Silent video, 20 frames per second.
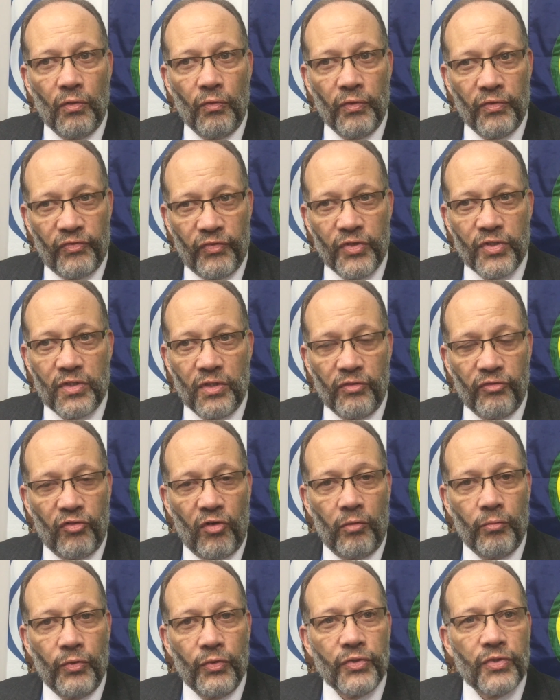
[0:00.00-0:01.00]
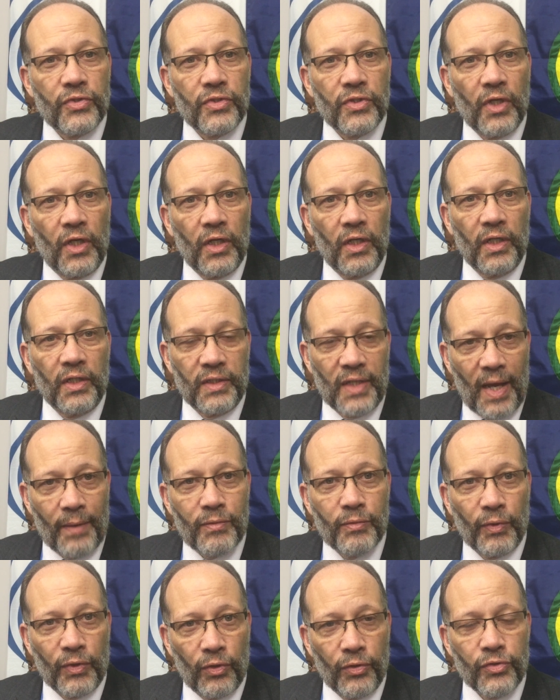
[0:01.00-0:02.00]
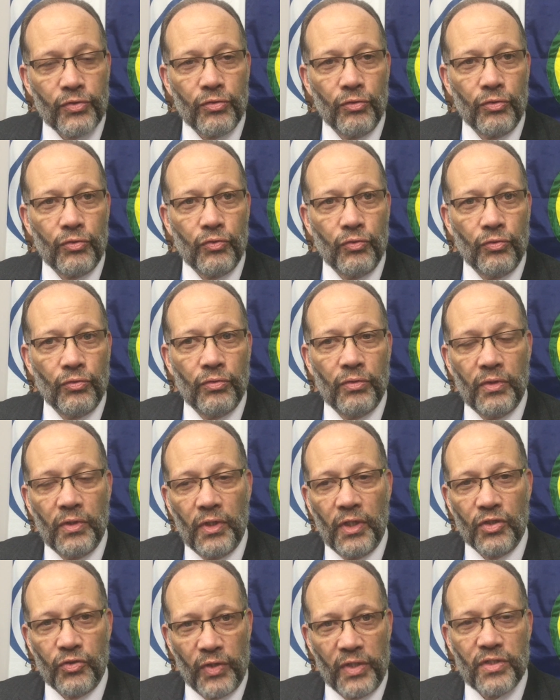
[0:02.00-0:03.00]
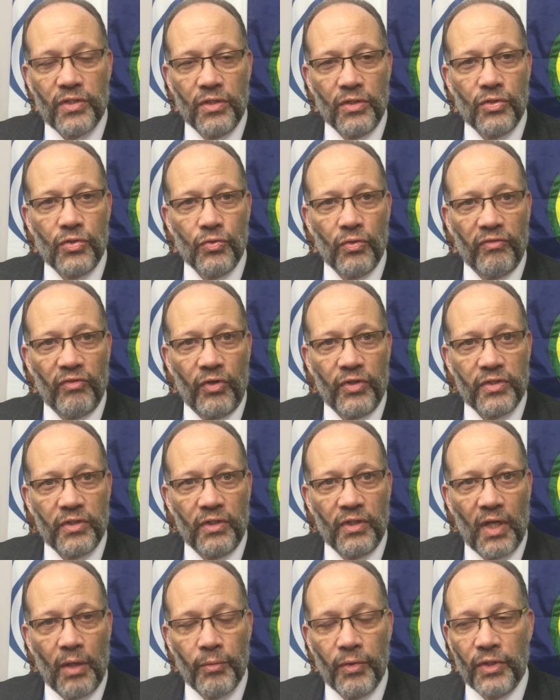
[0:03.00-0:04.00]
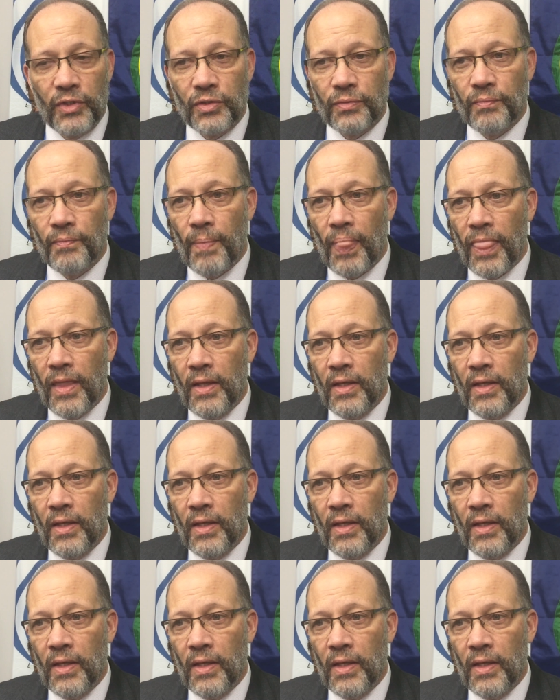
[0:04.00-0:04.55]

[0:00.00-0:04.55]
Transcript: well, first and foremost, adapt, but also to address the issue of loss and damage.